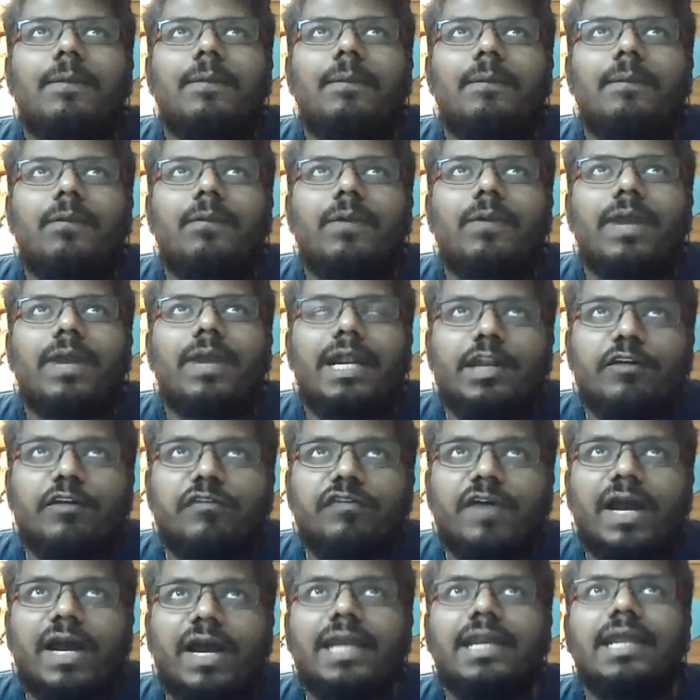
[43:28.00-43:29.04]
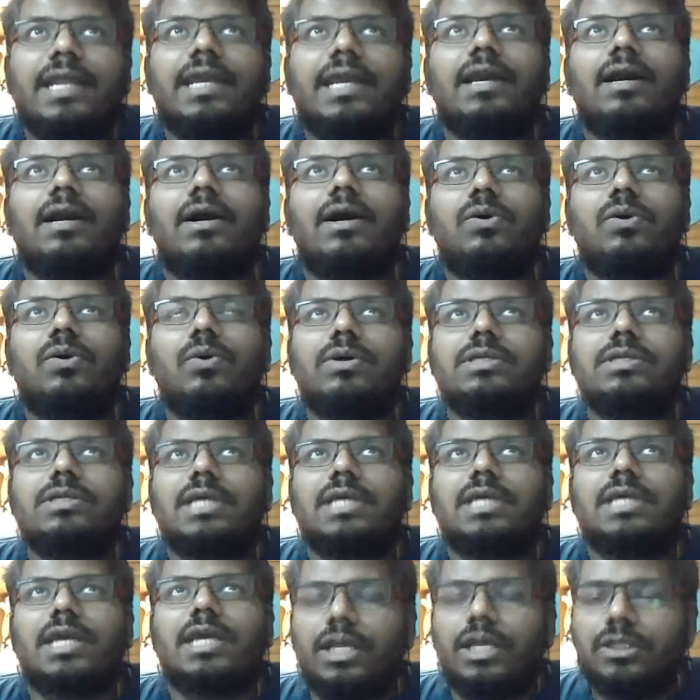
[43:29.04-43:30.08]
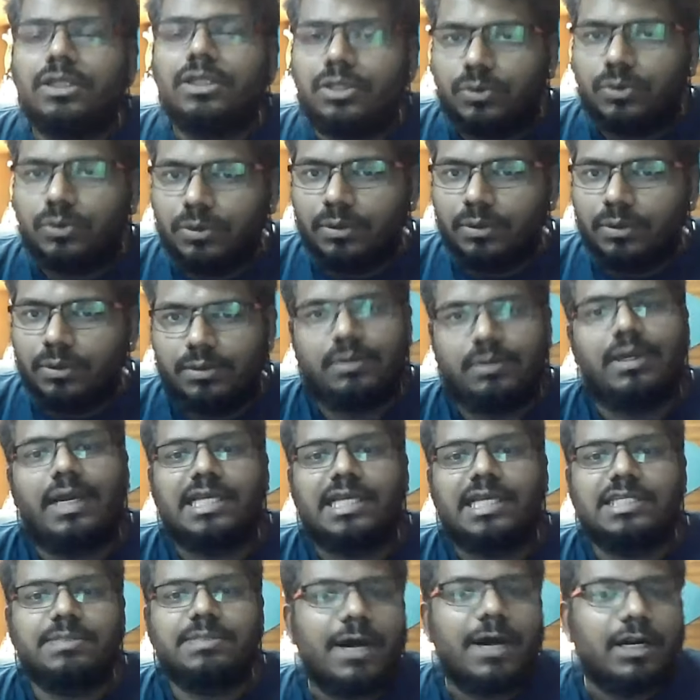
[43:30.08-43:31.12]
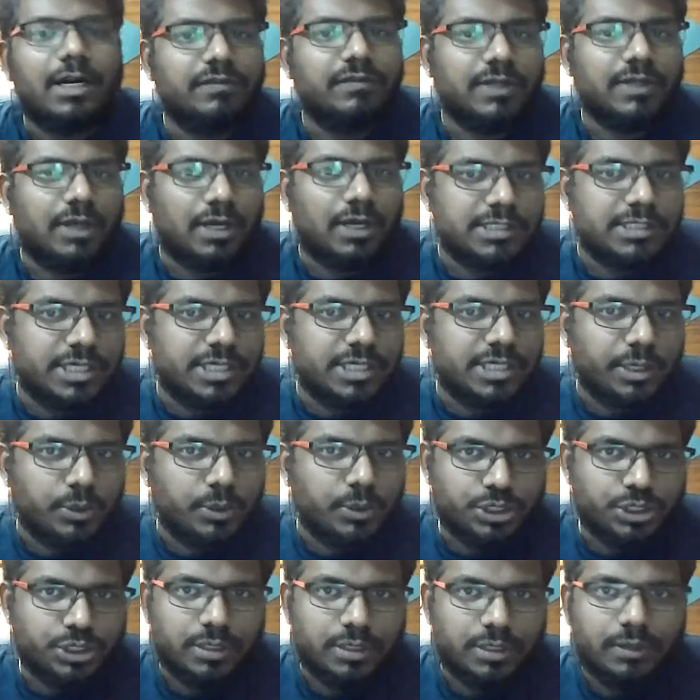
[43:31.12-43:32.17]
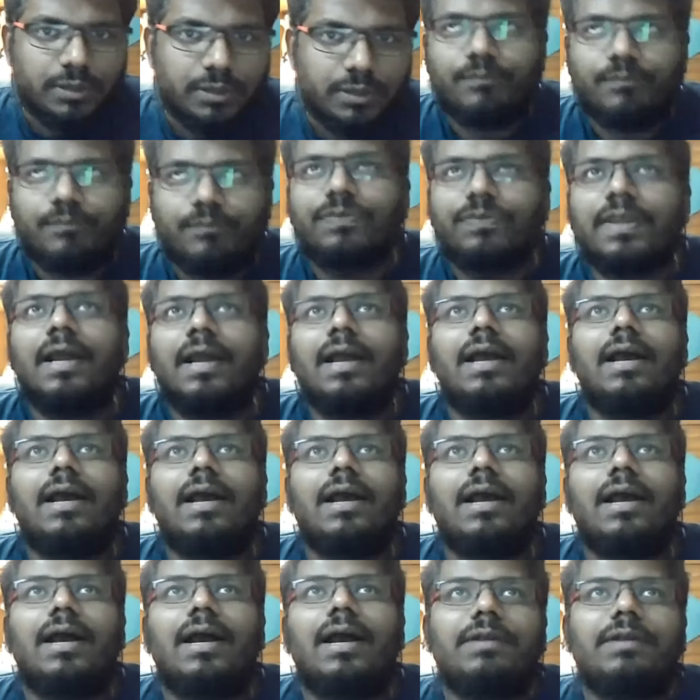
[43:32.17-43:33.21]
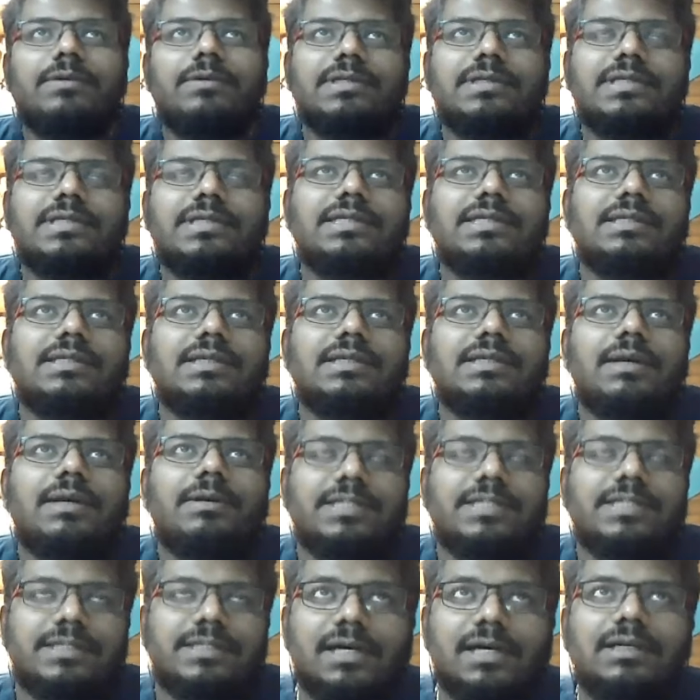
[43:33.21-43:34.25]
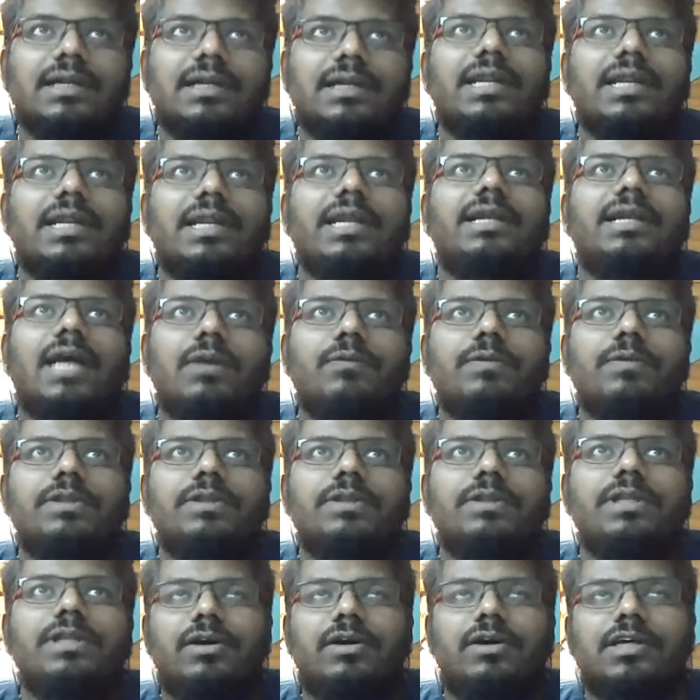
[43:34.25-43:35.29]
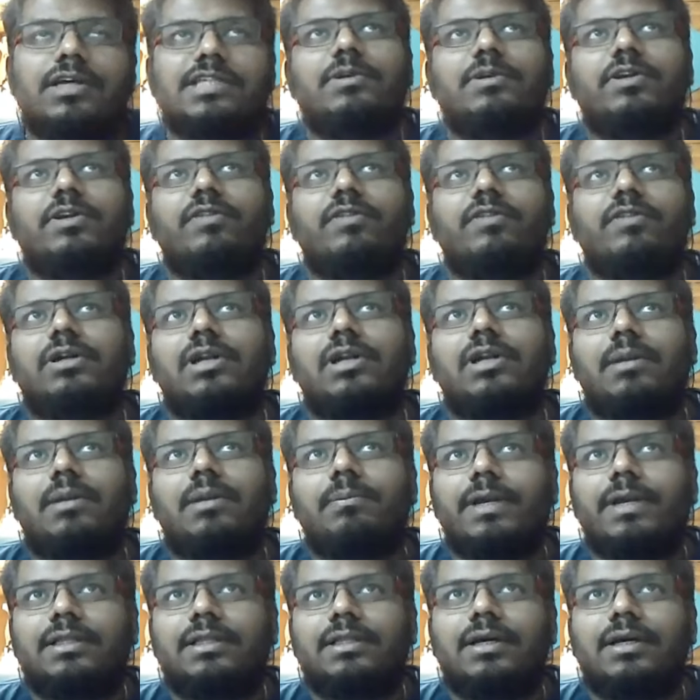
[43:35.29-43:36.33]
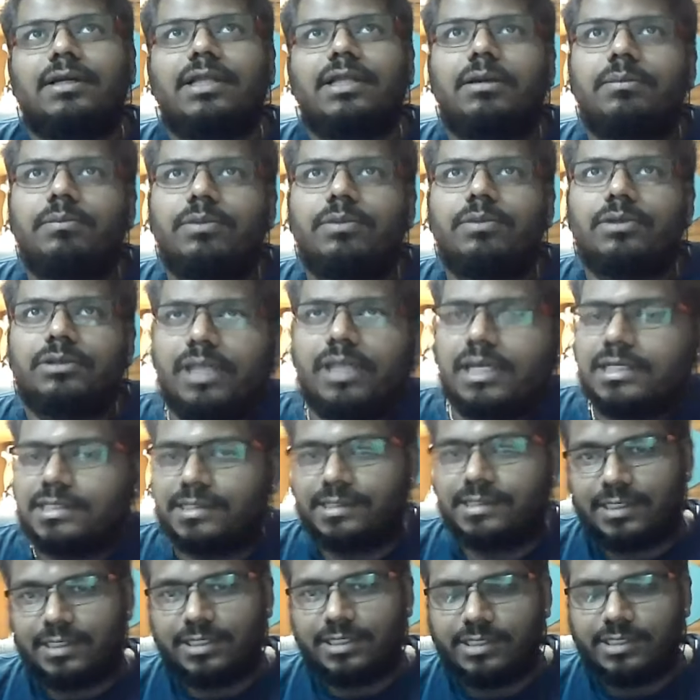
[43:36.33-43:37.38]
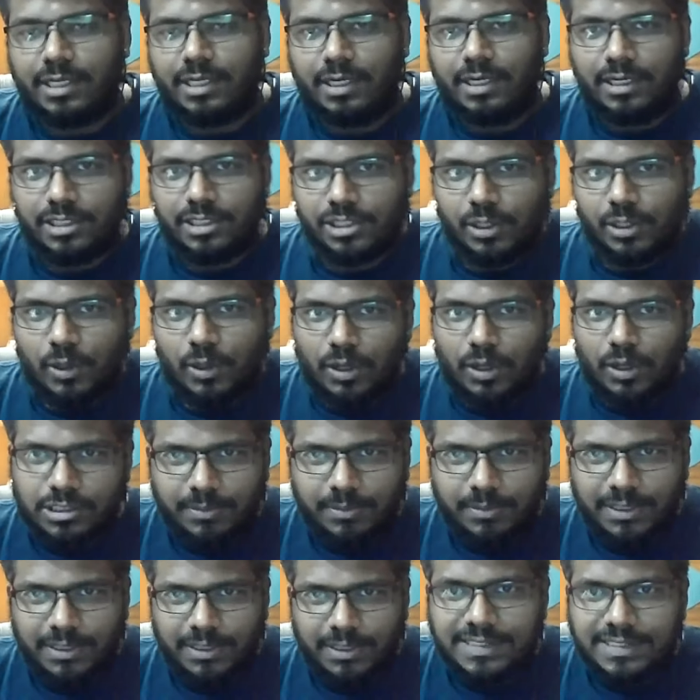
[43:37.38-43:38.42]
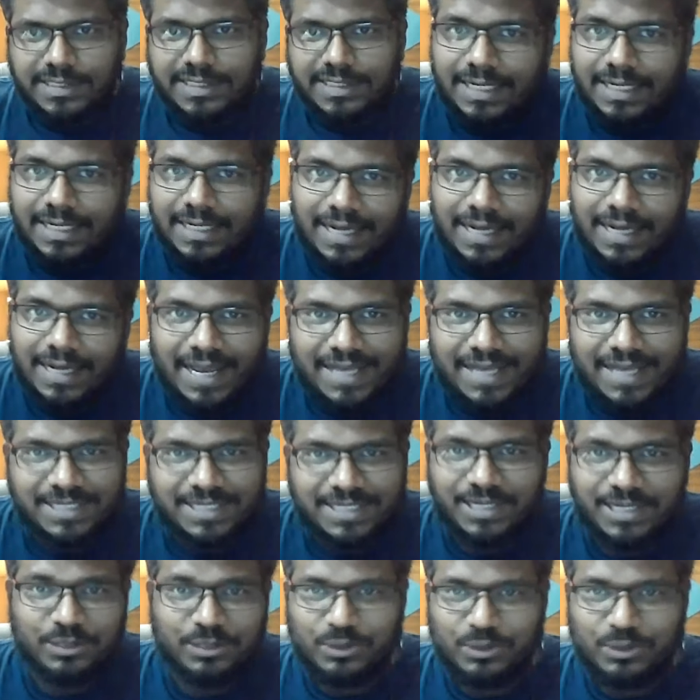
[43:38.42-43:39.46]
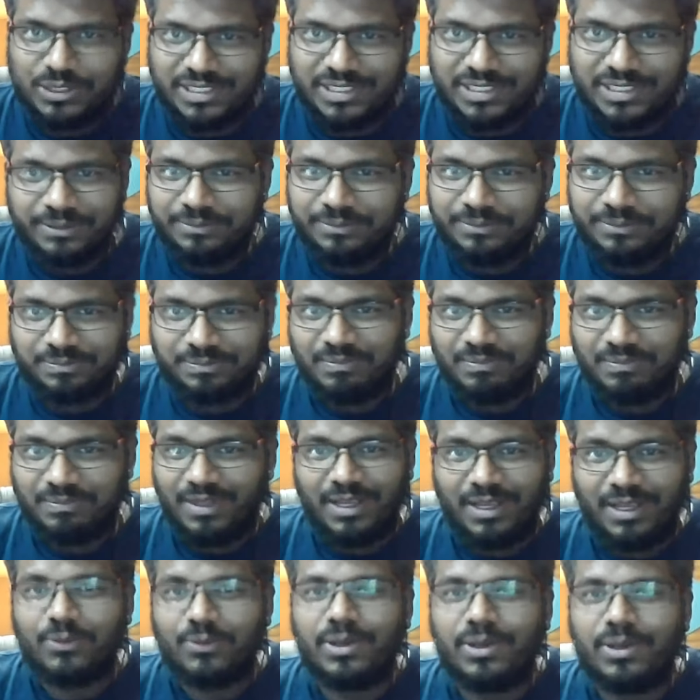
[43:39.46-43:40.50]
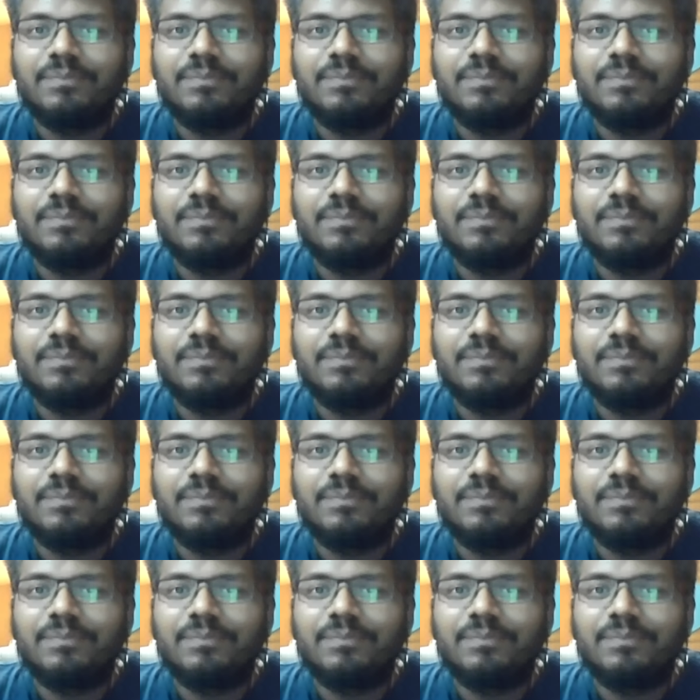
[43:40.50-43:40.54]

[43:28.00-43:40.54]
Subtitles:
In defining who is a Hindu as part of the constitution, it was certainly done with the endorsement of Dr. Ambedkar that Buddhists shall also be seen as Hindus. Okay.